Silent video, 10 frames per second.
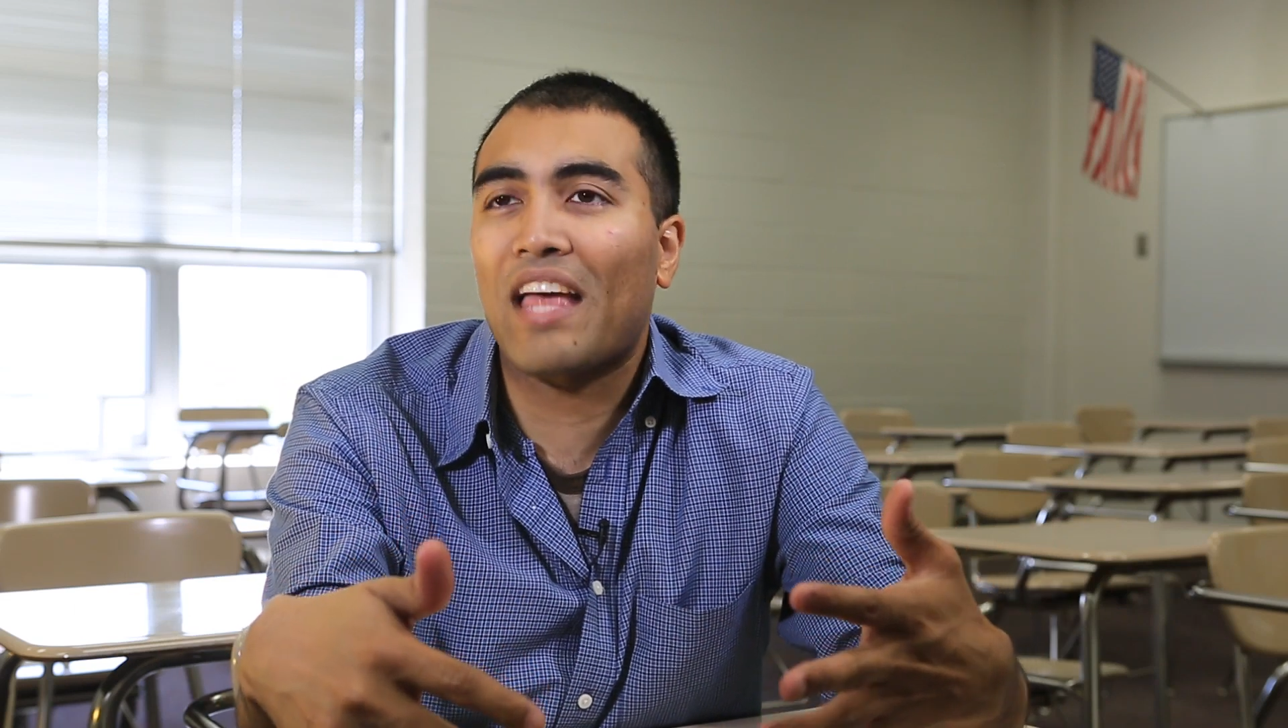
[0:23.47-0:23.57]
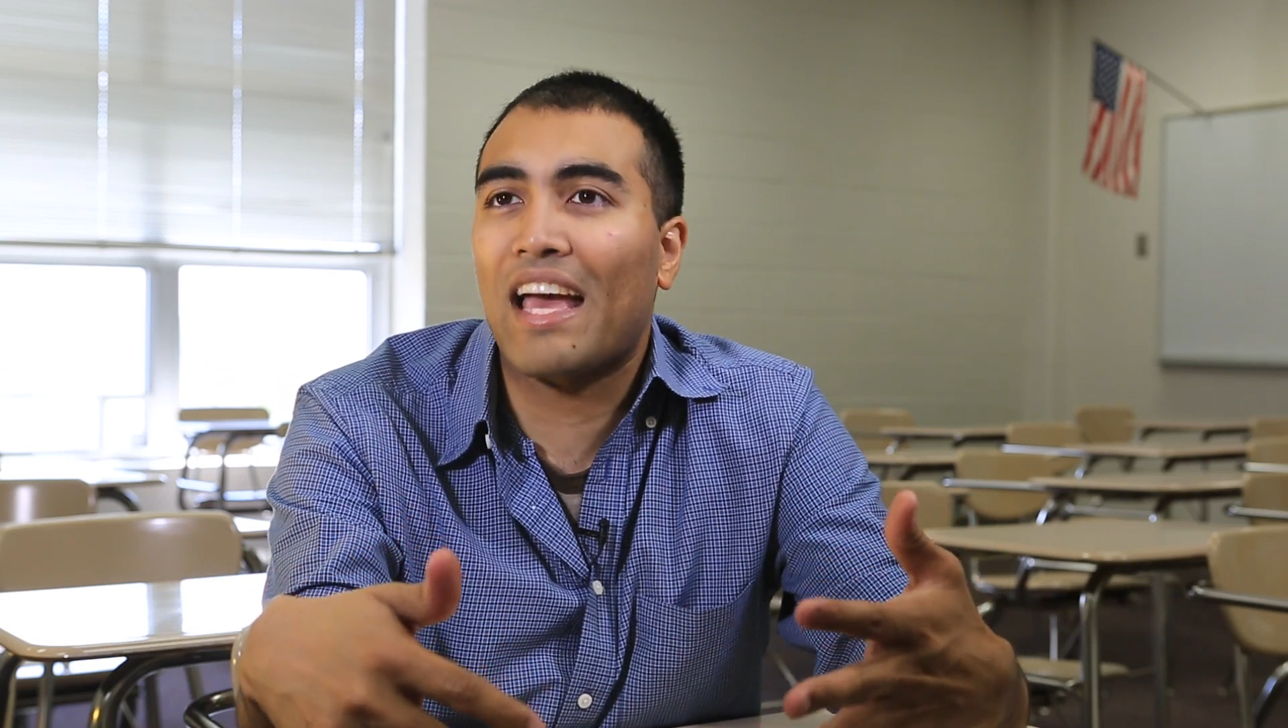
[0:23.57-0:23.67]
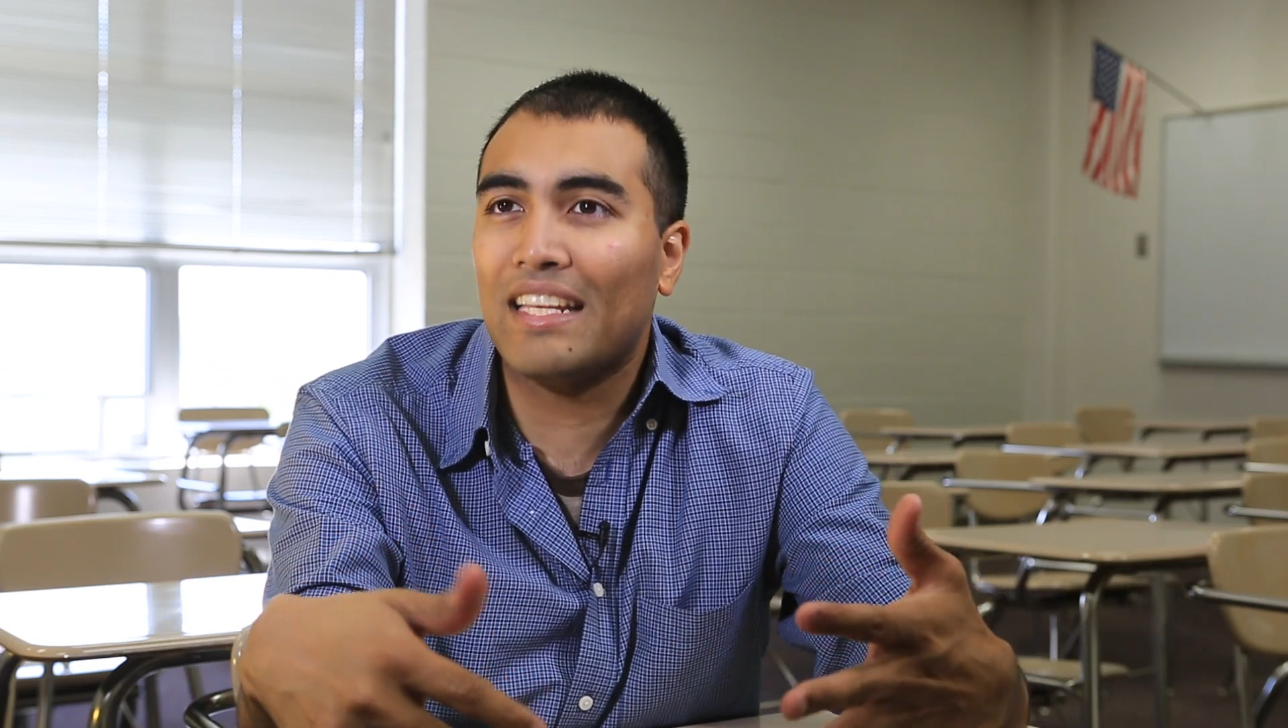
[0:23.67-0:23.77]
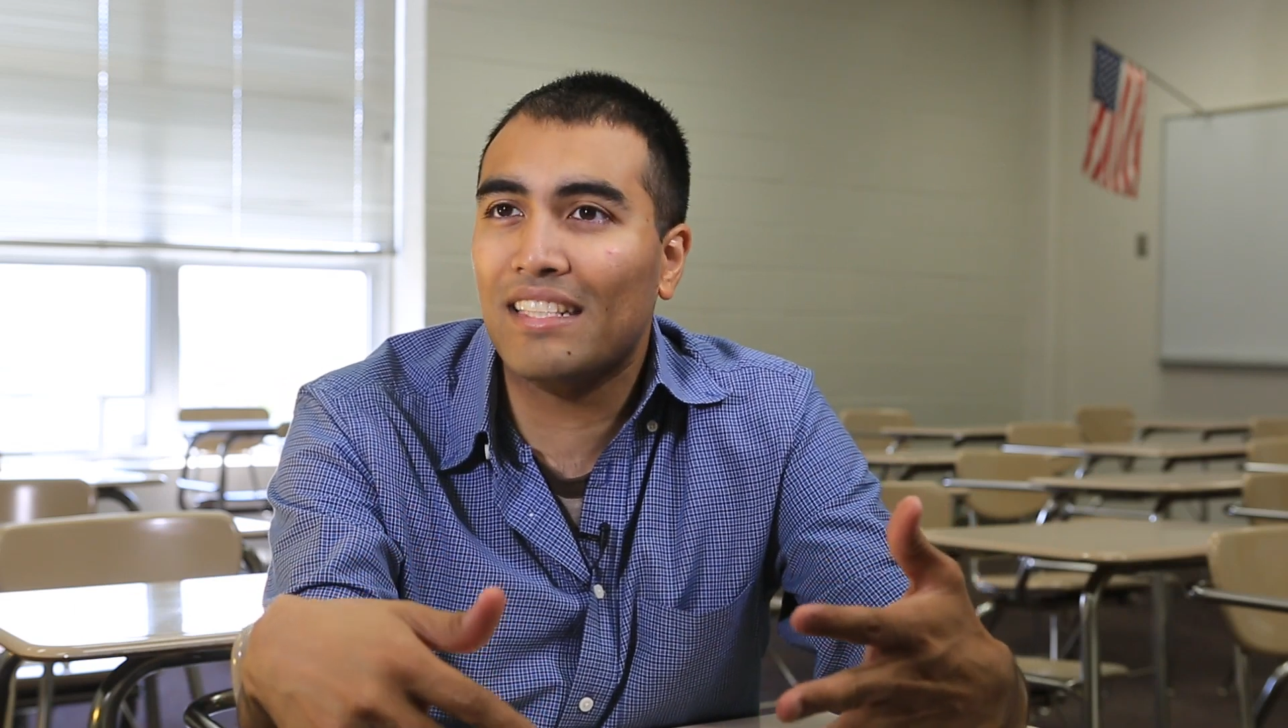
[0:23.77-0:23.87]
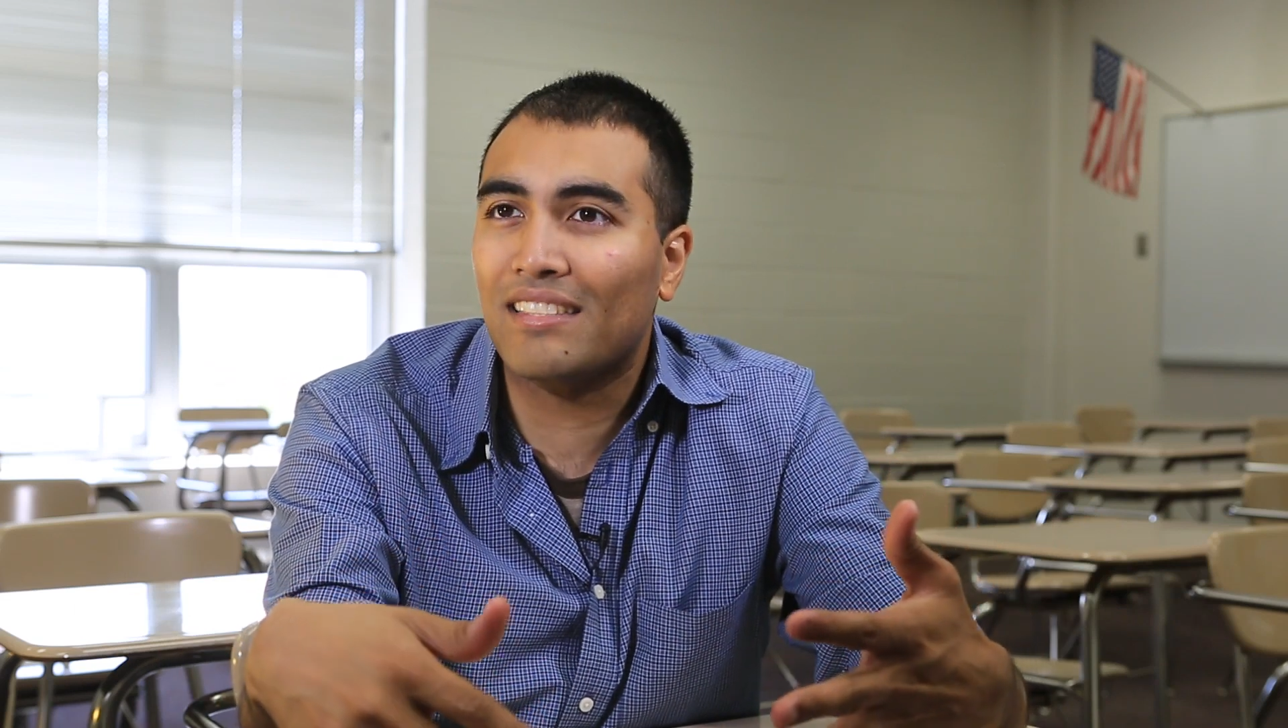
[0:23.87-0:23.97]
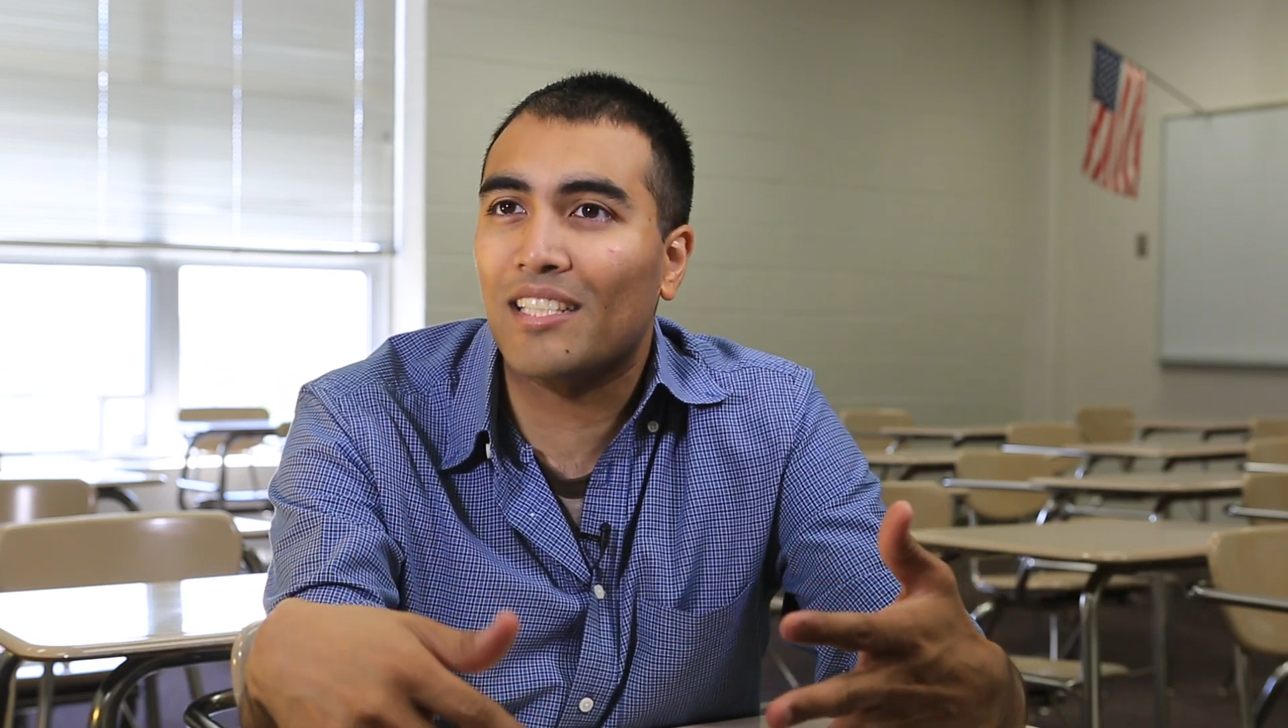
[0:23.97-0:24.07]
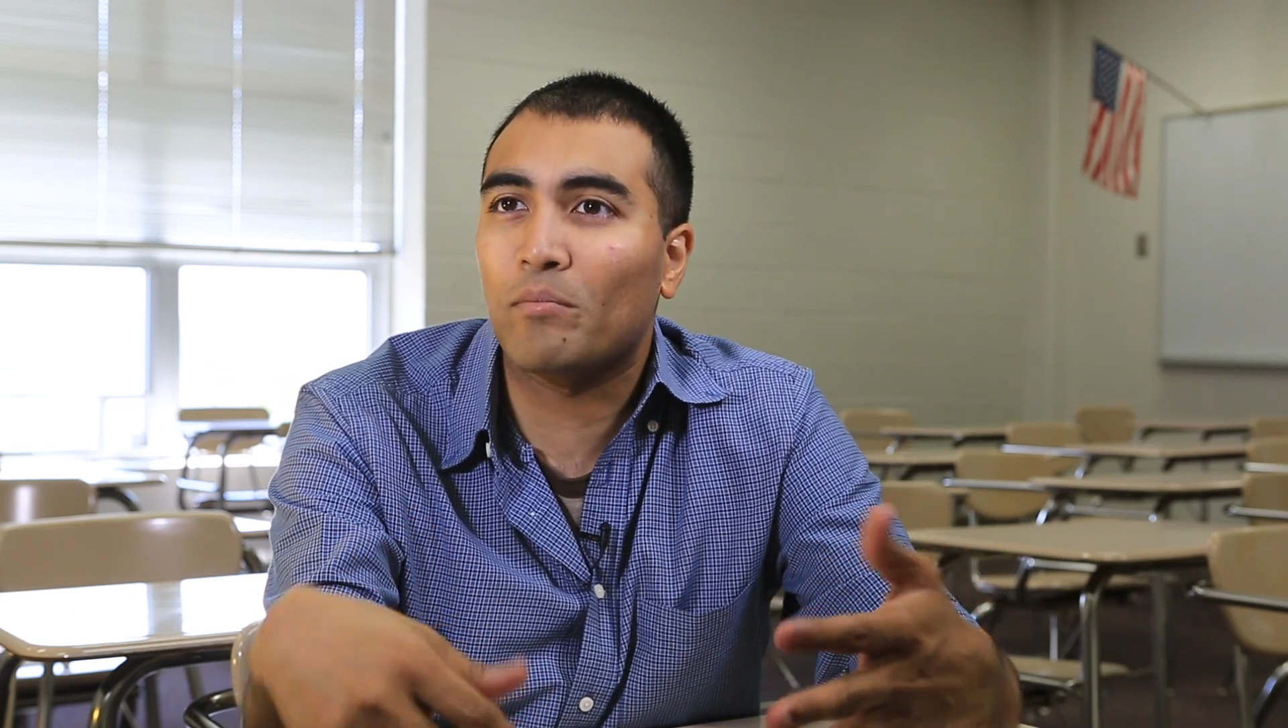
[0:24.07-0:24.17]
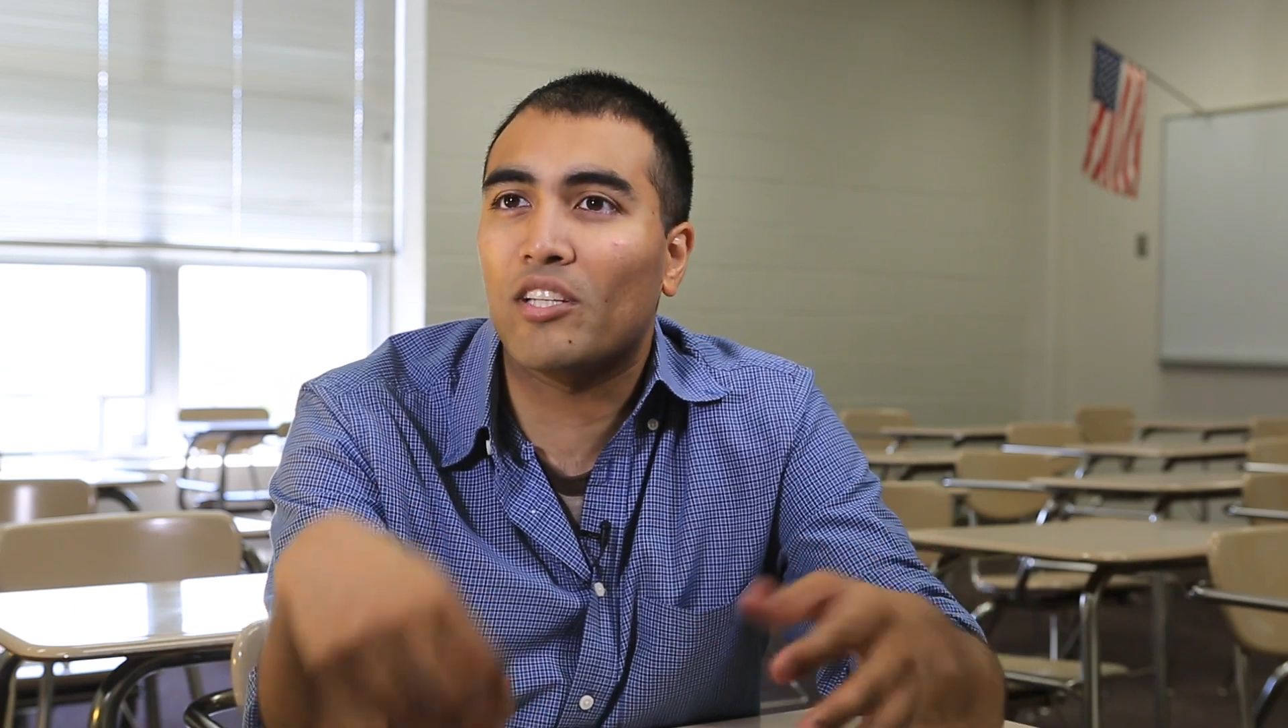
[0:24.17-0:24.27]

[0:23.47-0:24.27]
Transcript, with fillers: that easy